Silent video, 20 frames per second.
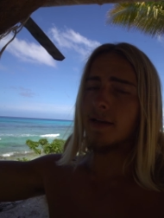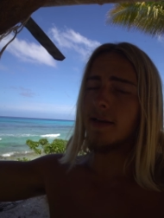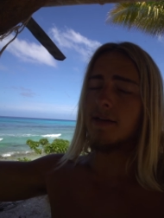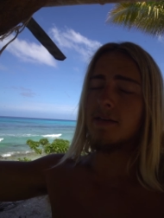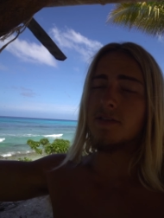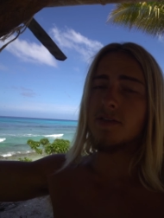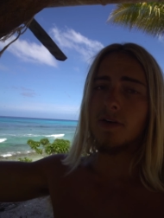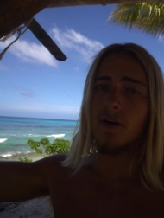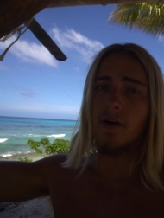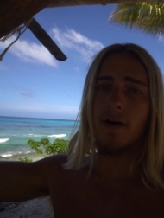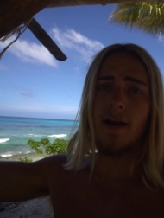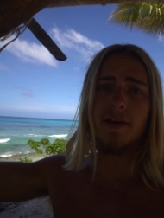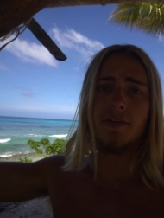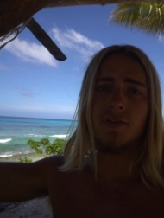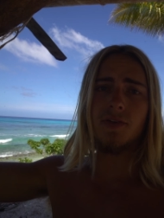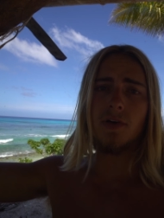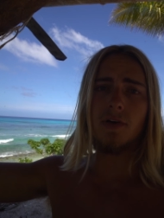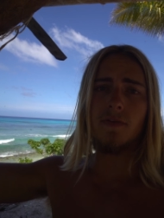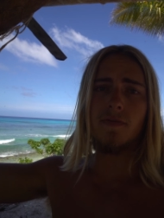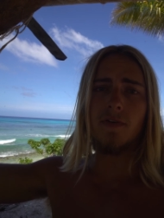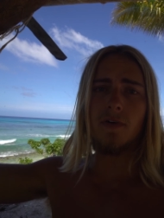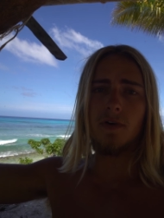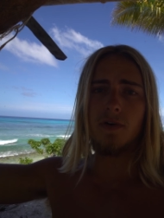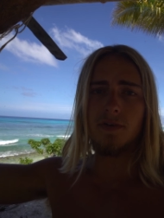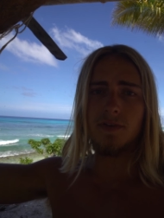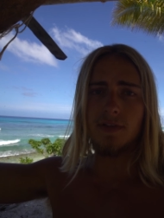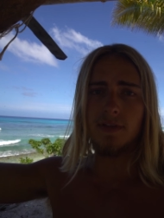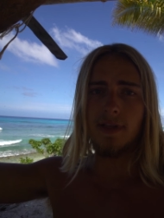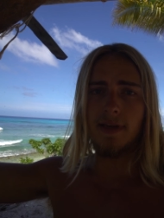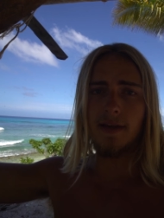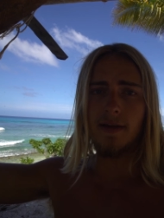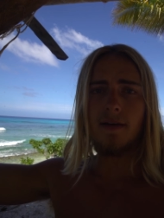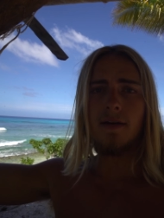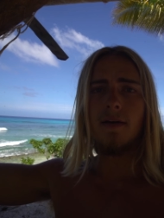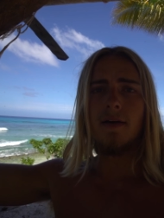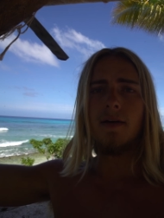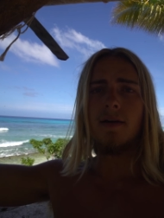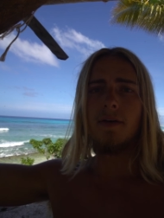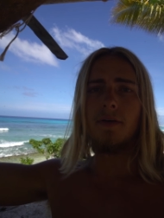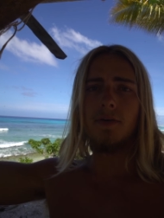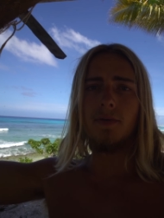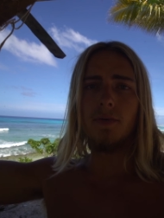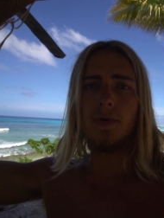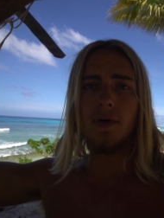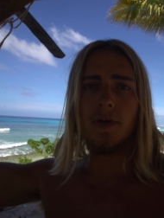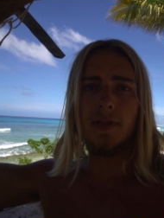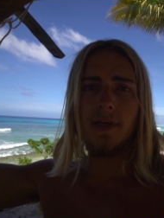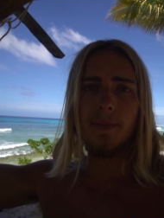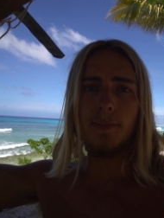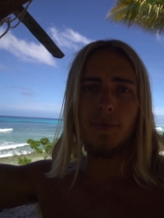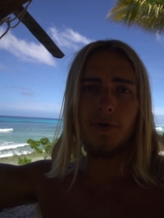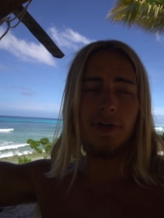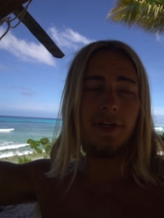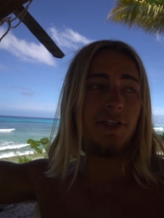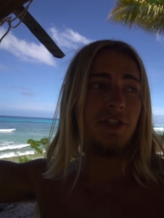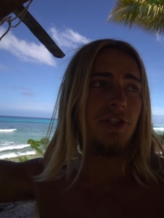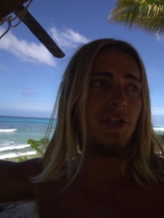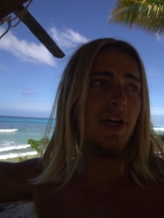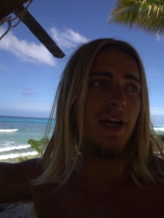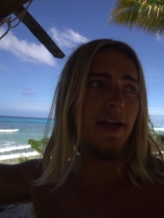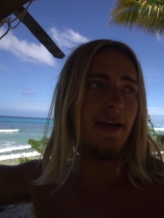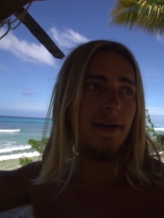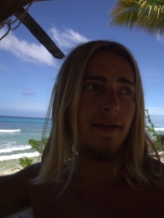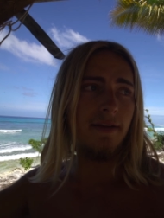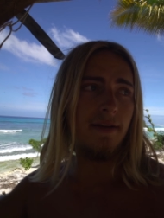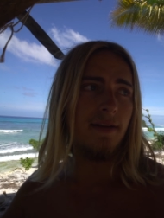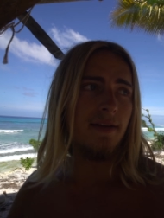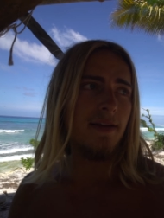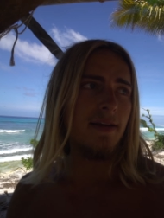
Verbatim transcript: Kids are great surfers and they, would really appreciate